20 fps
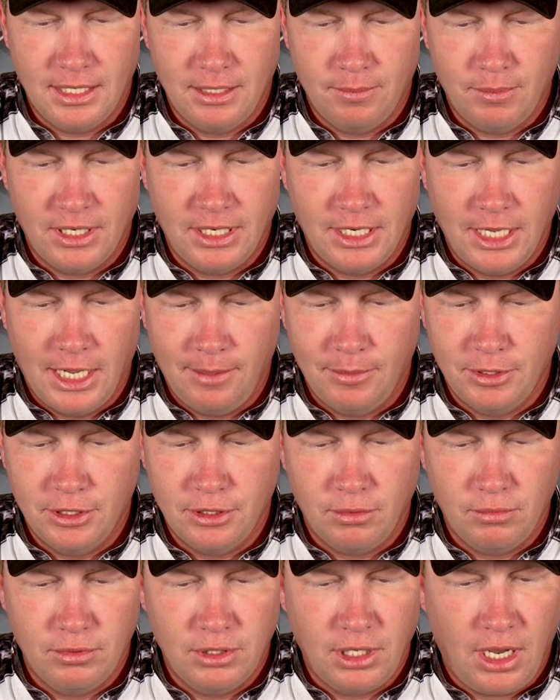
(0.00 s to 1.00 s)
did my damage
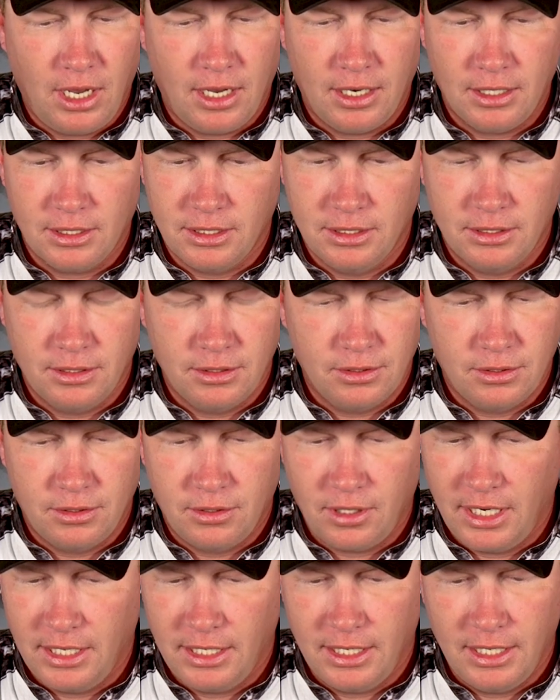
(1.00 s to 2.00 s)
on docks. It's a
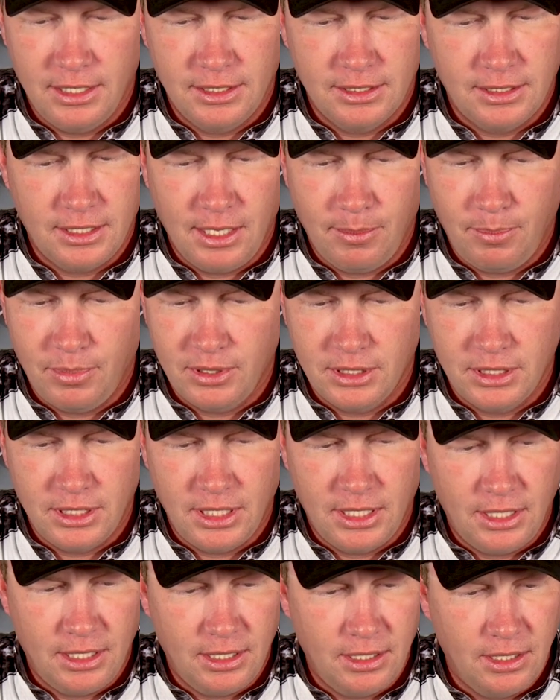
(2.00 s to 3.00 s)
Strike King skipping
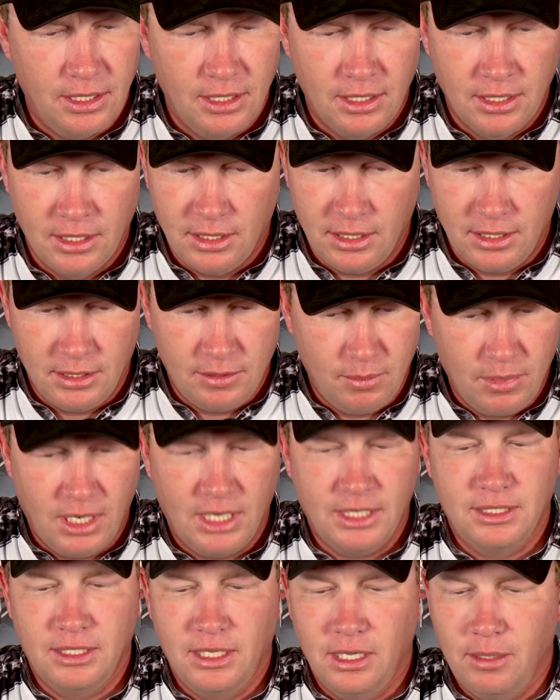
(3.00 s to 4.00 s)
jig. It's
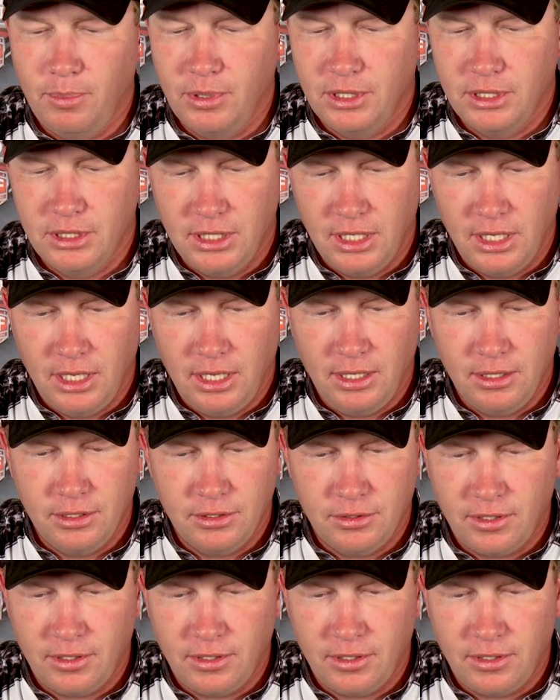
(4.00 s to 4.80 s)
my skipping jig,